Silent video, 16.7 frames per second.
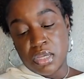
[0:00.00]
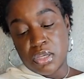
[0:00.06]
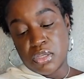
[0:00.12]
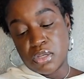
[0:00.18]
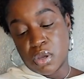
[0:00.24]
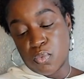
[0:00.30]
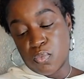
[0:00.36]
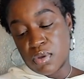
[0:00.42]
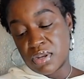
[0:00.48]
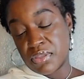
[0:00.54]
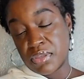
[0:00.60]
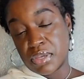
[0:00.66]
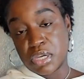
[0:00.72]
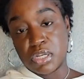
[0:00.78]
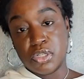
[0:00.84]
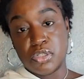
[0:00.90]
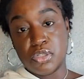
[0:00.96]
What are they
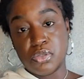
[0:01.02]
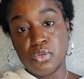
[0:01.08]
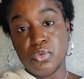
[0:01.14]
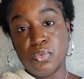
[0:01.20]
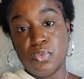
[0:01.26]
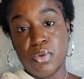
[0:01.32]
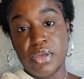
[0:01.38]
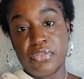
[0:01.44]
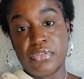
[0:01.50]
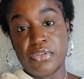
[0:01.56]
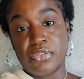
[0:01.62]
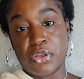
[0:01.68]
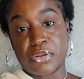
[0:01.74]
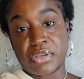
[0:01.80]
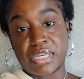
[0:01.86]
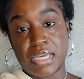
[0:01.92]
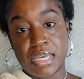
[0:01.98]
going to do with
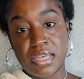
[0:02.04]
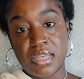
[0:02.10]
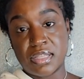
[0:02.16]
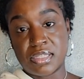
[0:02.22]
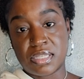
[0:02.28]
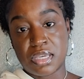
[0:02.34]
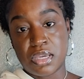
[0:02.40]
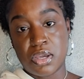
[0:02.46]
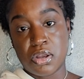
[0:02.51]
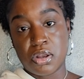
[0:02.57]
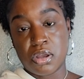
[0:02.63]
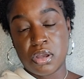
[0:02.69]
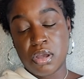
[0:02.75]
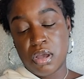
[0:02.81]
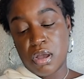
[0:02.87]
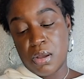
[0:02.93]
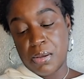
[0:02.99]
their kids
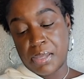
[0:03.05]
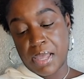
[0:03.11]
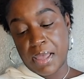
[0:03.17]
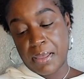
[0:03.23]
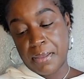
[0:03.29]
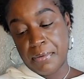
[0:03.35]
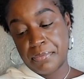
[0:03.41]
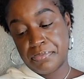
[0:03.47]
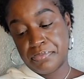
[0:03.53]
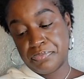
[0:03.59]
here? Okay.